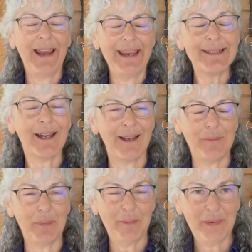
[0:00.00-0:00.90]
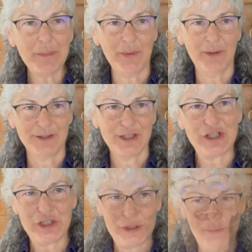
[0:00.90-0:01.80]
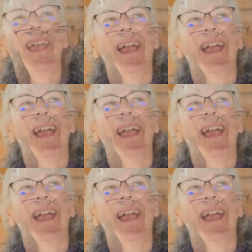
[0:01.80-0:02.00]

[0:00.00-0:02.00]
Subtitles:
A-type people to do,